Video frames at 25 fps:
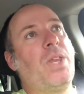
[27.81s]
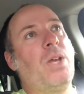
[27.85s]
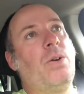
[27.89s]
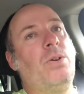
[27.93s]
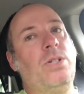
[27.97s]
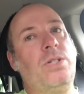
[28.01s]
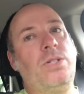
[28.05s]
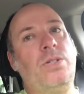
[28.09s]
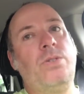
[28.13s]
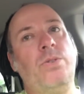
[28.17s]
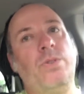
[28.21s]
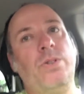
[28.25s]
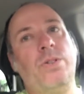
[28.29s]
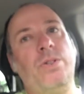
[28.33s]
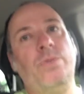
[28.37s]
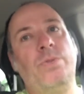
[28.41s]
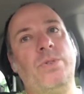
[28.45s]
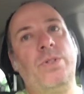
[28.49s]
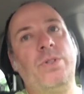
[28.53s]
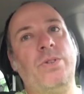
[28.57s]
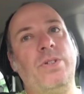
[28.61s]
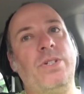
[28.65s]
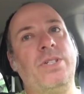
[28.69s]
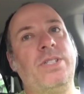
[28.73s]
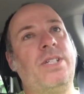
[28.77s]
We're doing we're
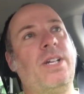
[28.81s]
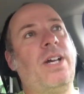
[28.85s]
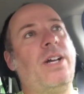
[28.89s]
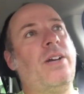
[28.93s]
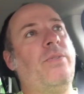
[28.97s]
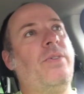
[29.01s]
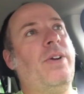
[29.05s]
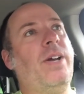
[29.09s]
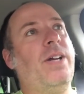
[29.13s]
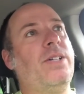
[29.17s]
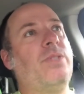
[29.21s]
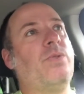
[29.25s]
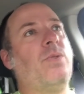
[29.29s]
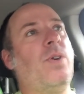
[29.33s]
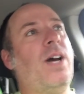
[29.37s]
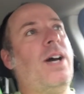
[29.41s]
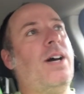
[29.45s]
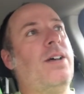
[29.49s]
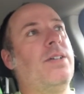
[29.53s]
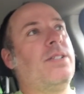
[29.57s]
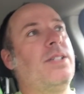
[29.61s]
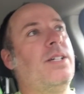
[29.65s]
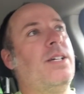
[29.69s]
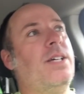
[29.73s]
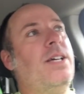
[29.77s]
doing a Steiner Ranch
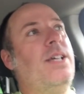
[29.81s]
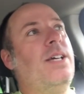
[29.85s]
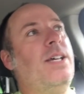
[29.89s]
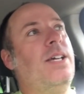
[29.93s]
route.